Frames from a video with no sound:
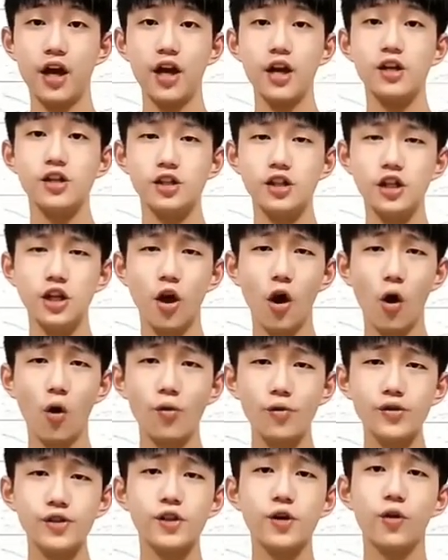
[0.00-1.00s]
She
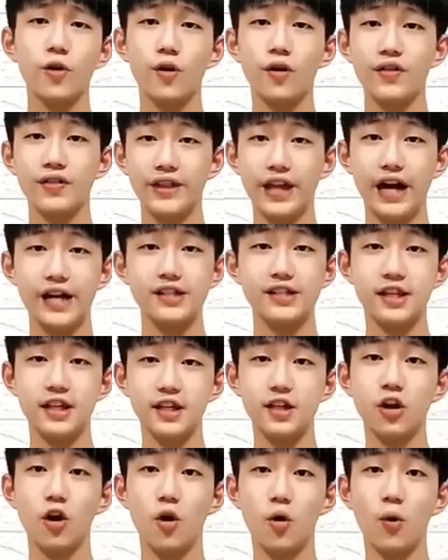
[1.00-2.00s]
also
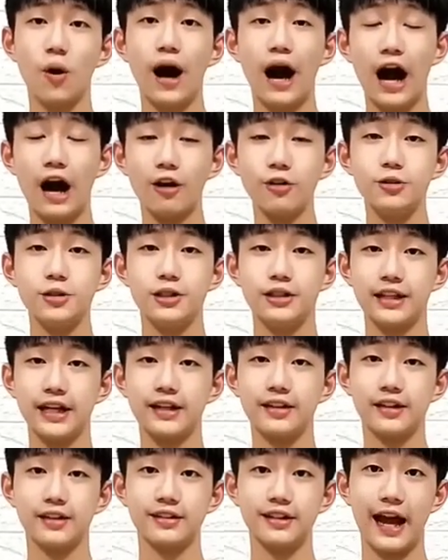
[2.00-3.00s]
doesn't know how to
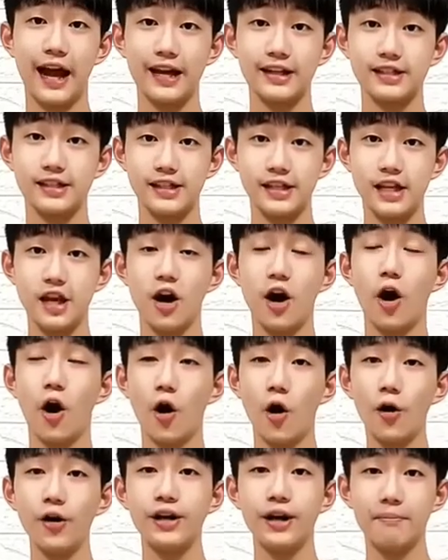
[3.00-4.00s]
take the taxi
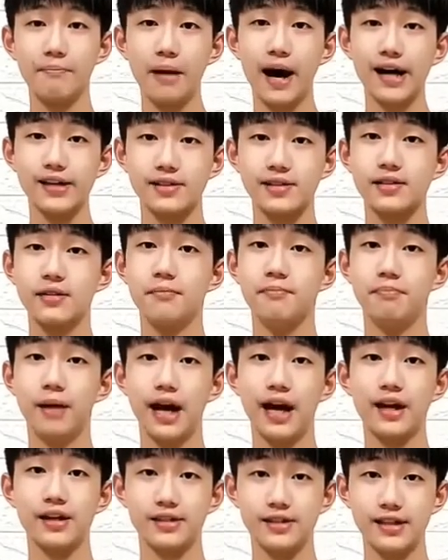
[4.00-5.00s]
or the bus by
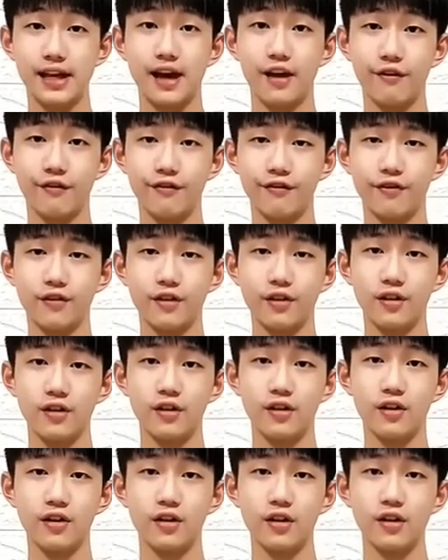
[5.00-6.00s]
herself.
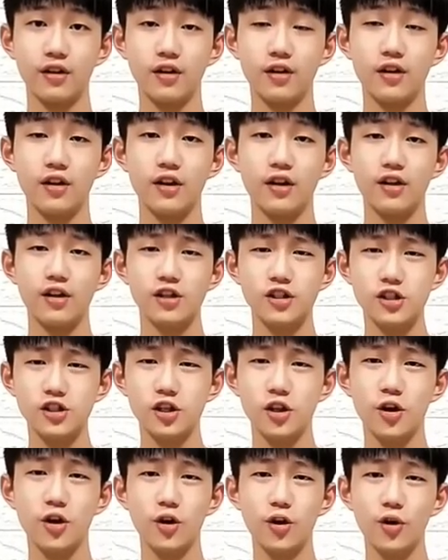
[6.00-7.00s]

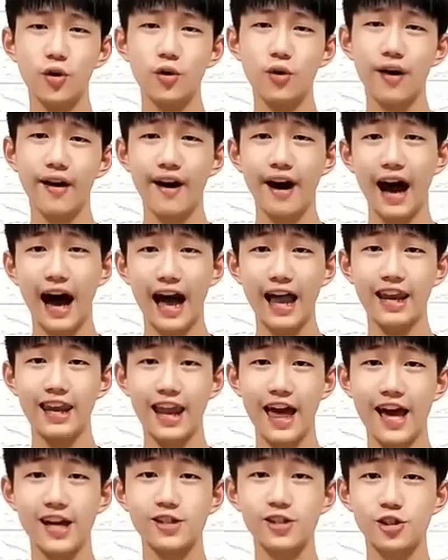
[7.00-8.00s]
So,
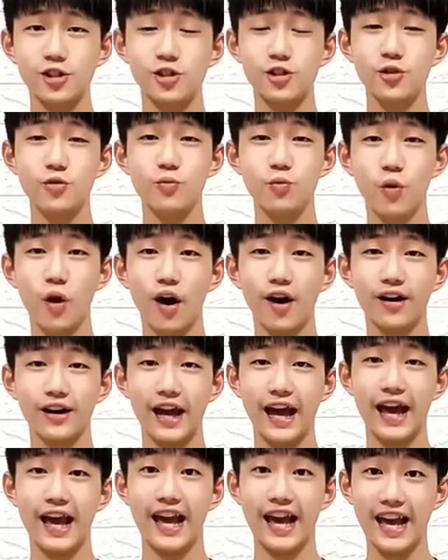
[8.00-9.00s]
unless she walked
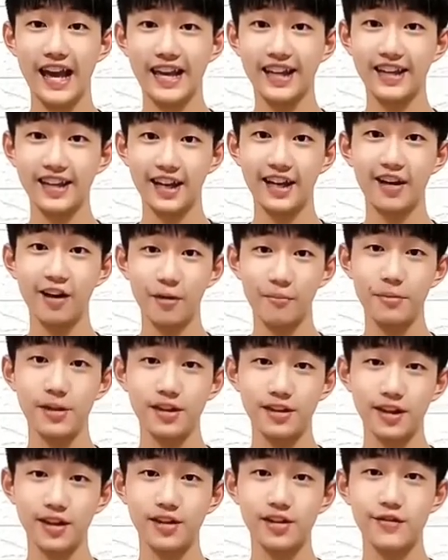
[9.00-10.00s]
the 8
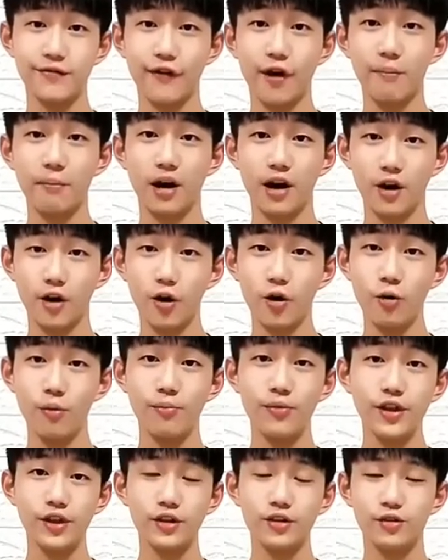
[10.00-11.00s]
kilometers from her
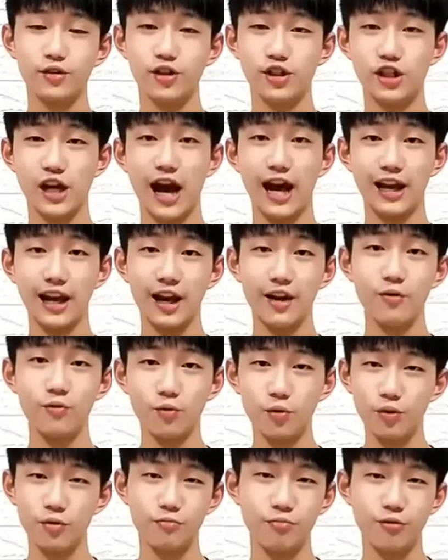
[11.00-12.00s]
home to Jalan
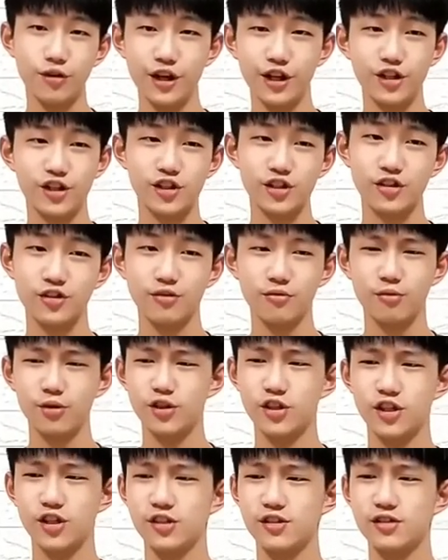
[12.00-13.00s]
Woodbridge,
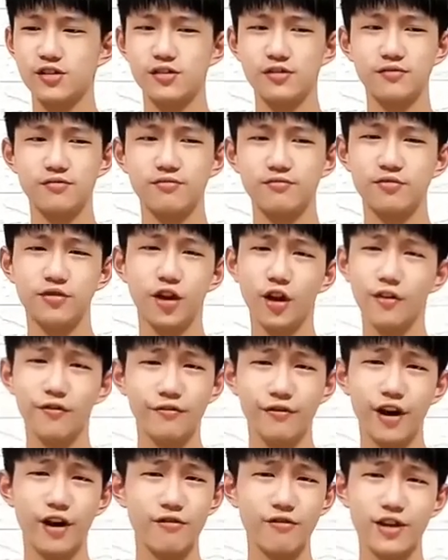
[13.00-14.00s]
which is not
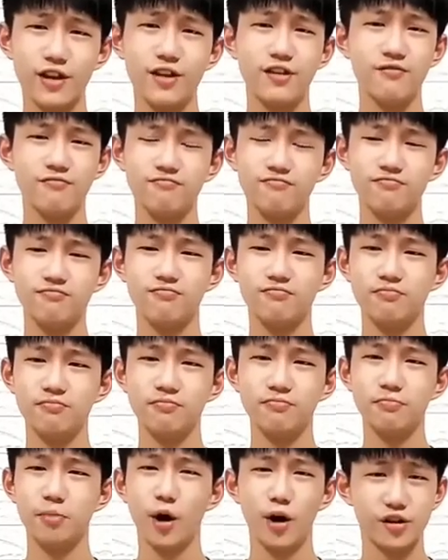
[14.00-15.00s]
very
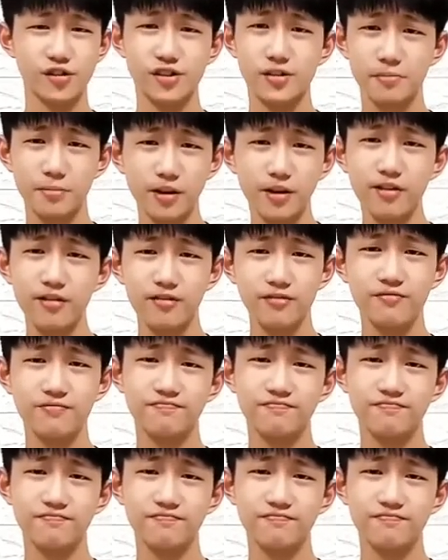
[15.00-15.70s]
possible,